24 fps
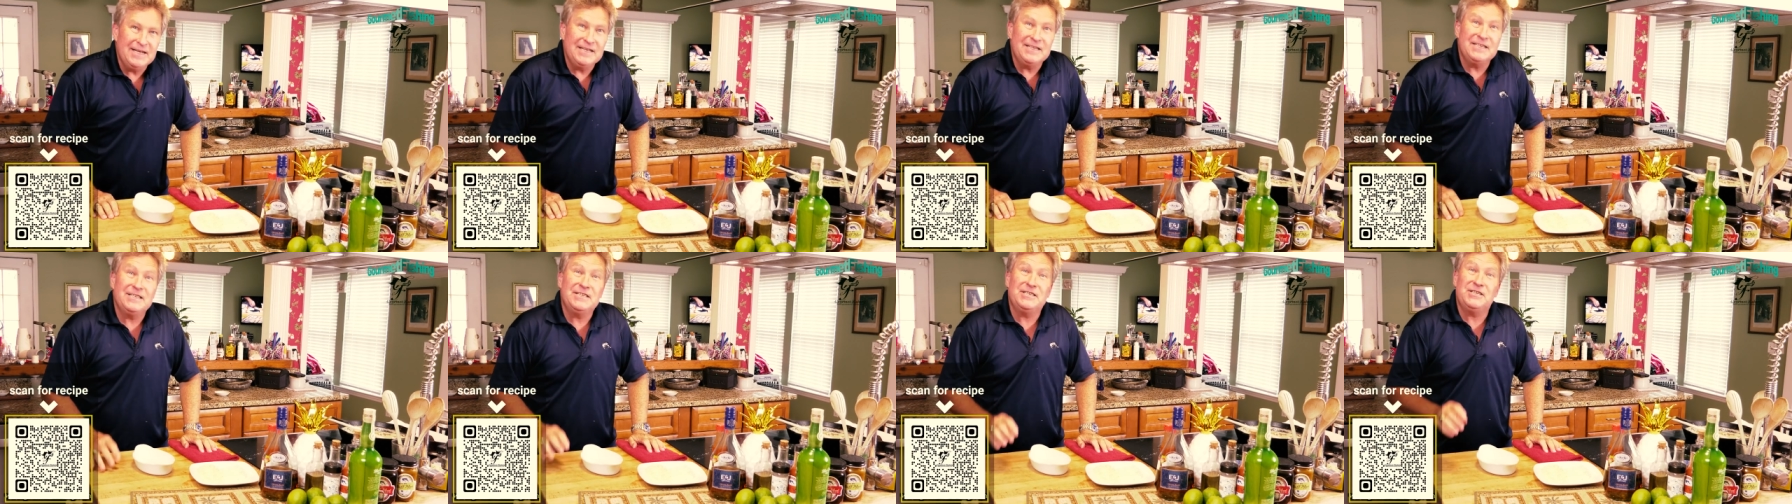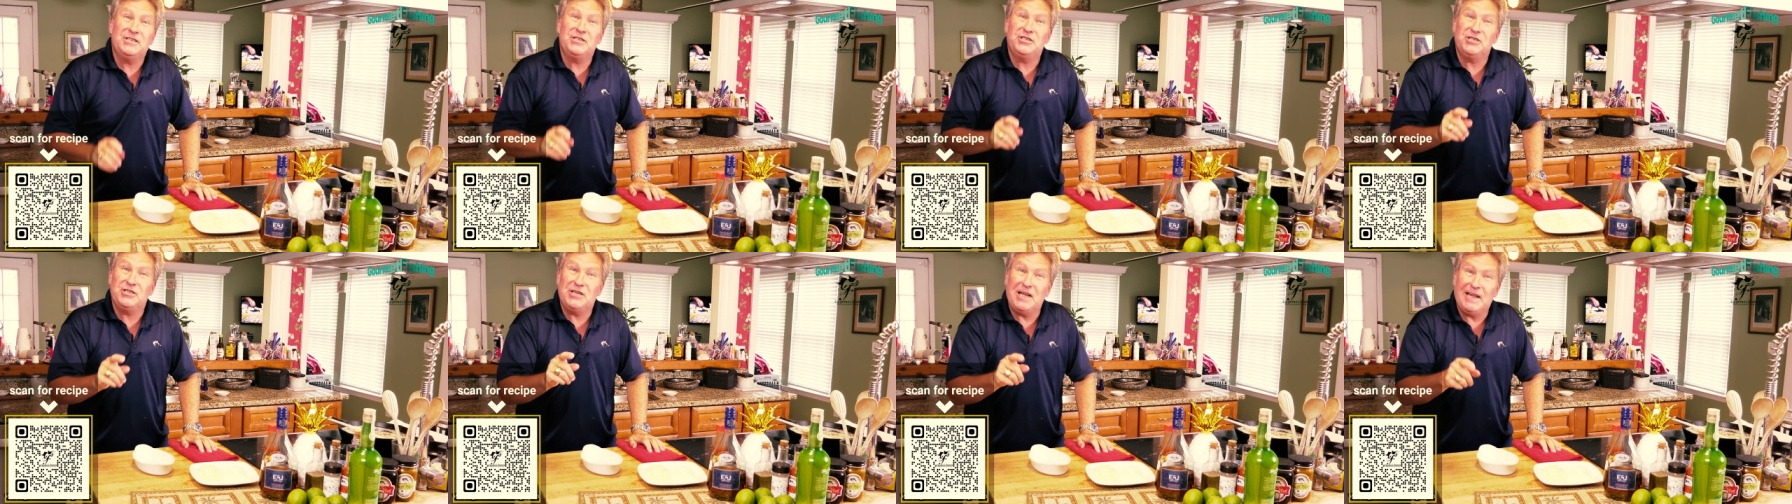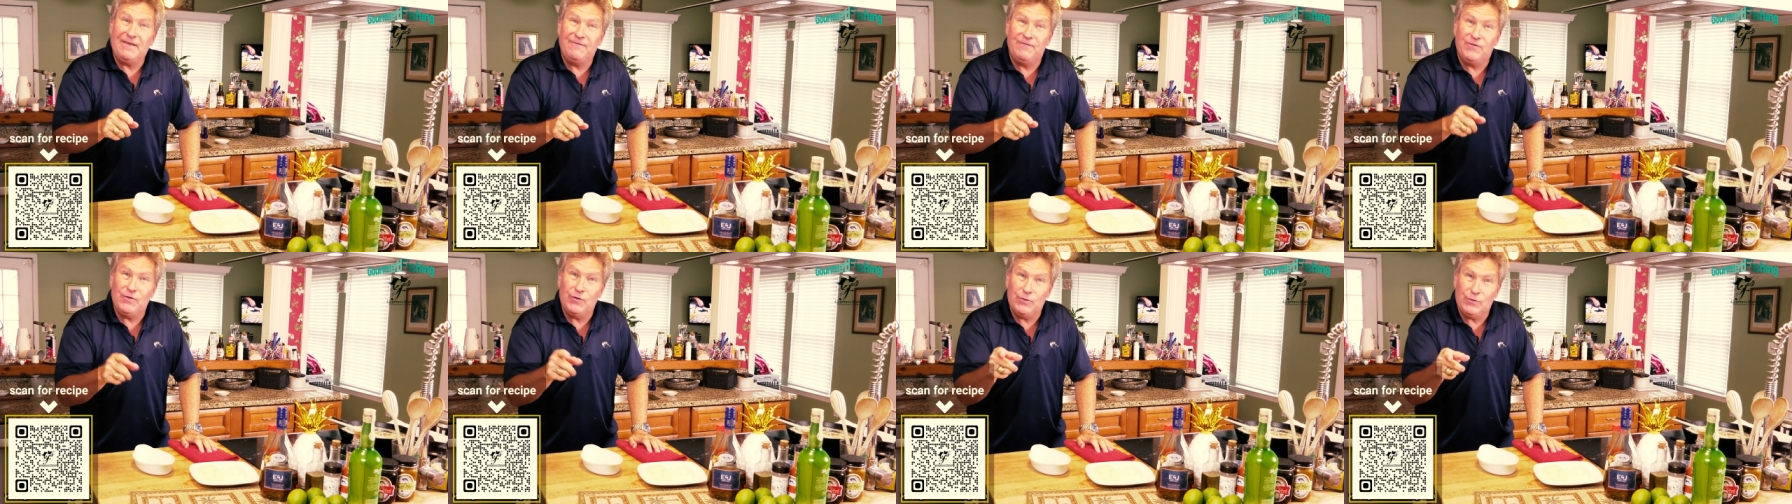
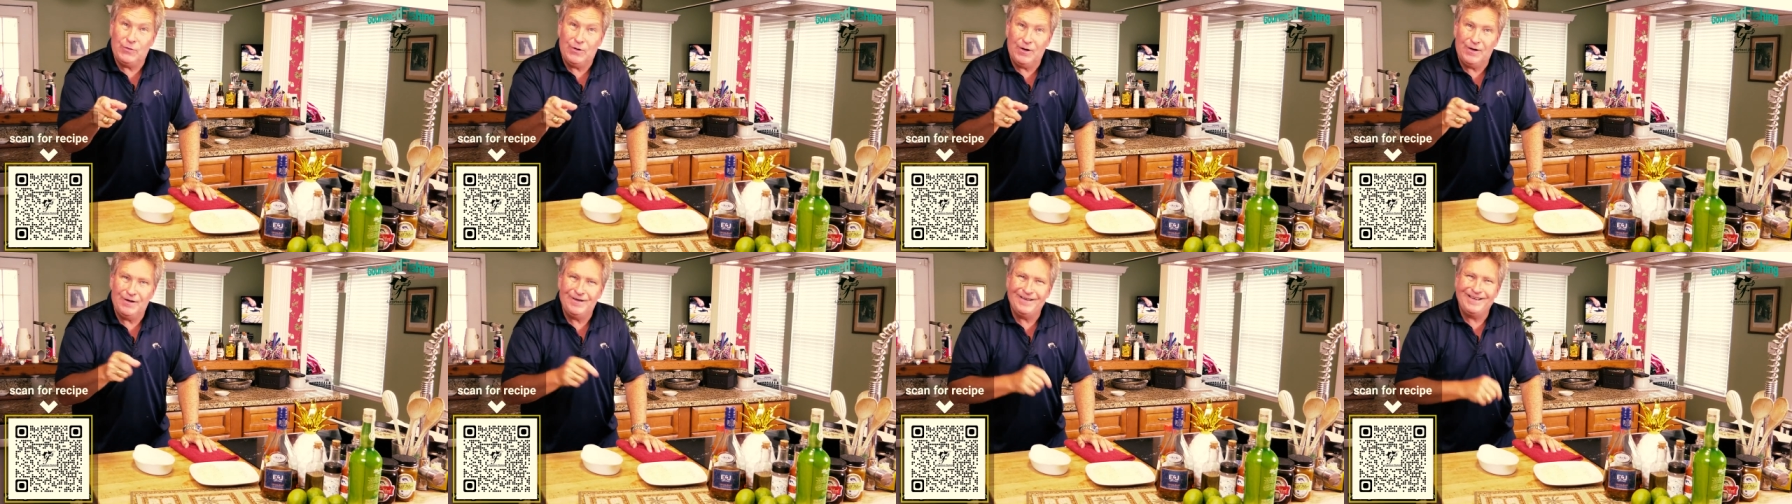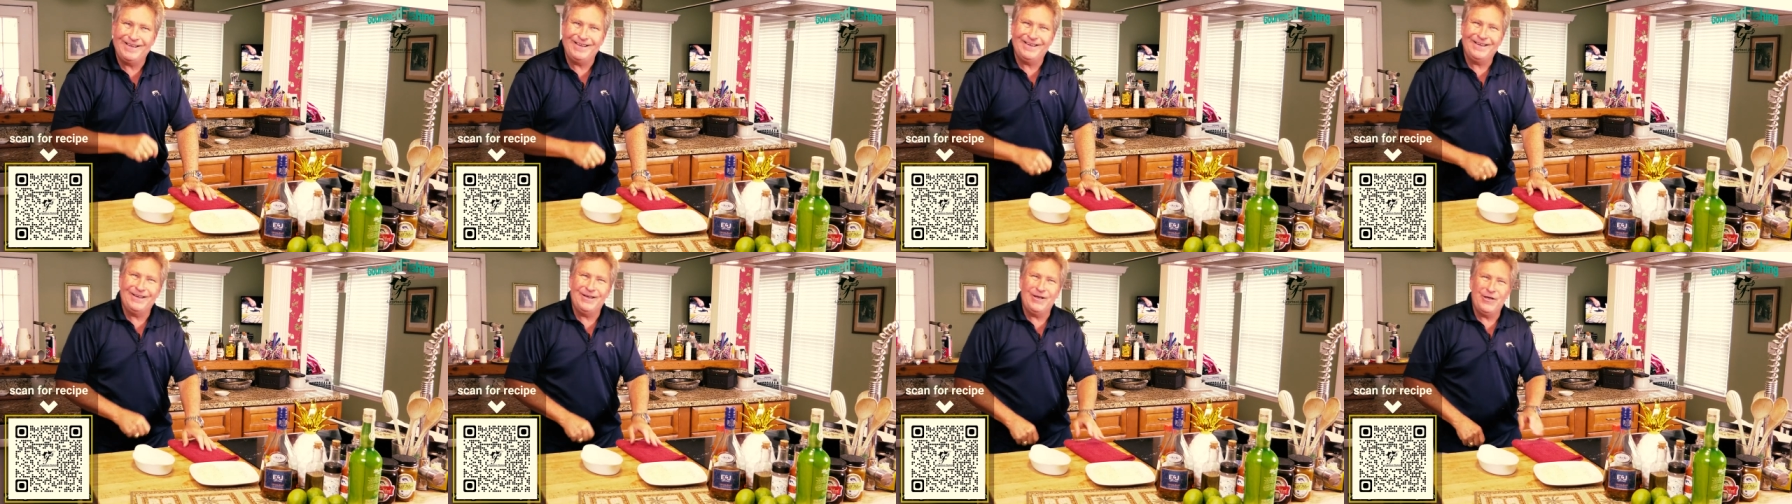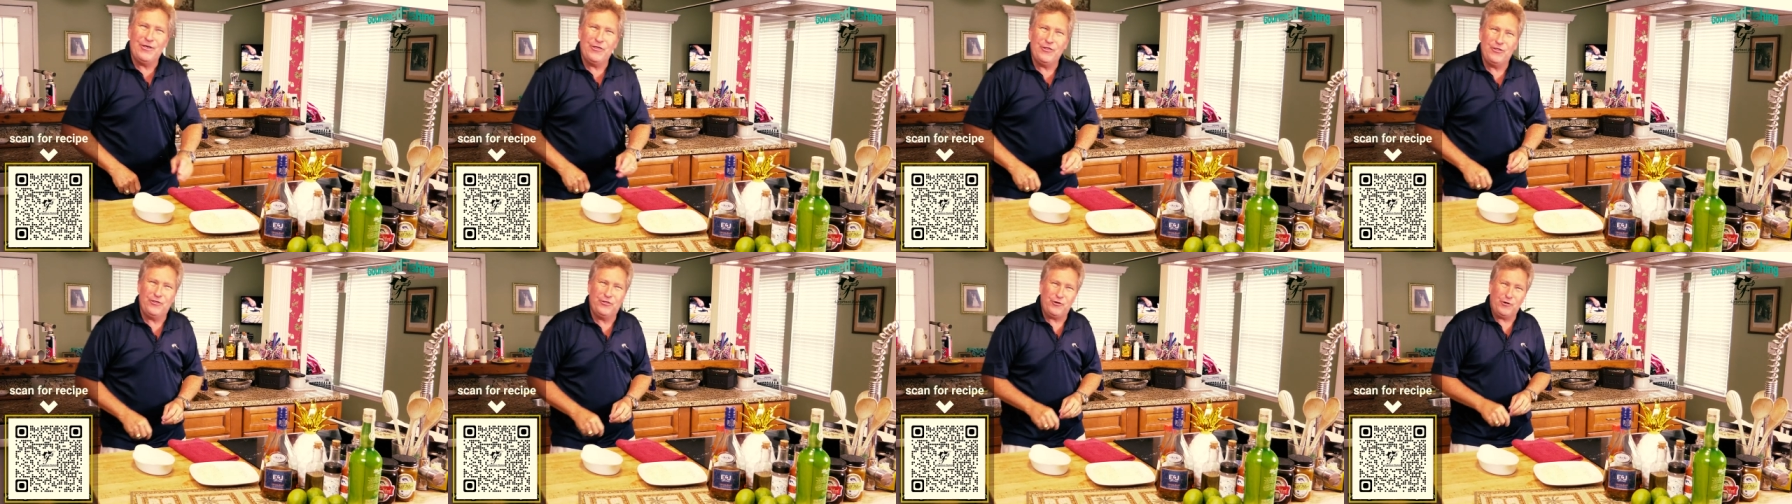seafood
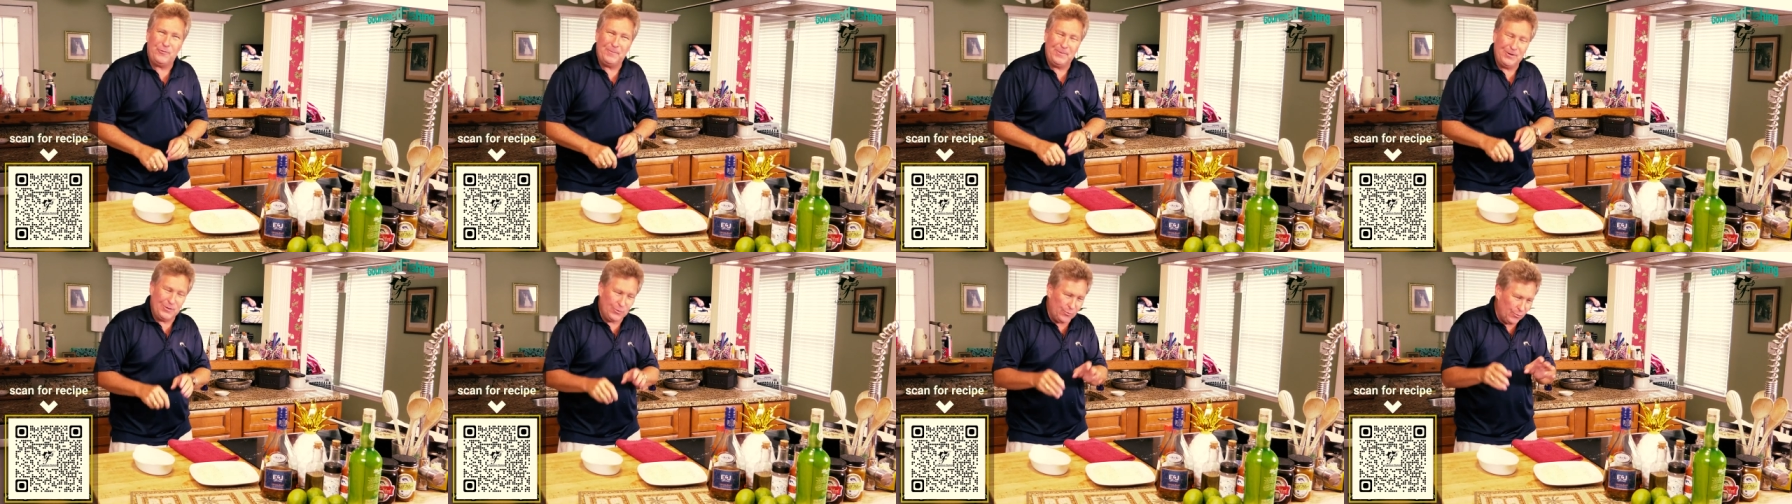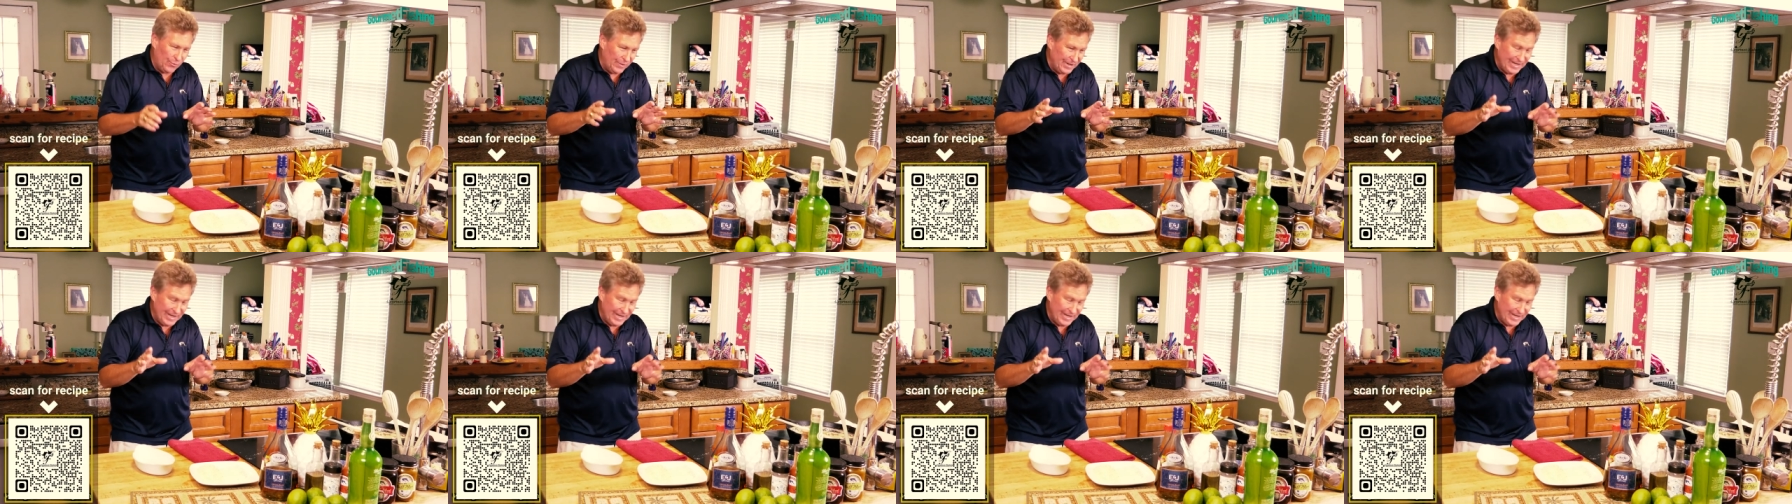thermidor.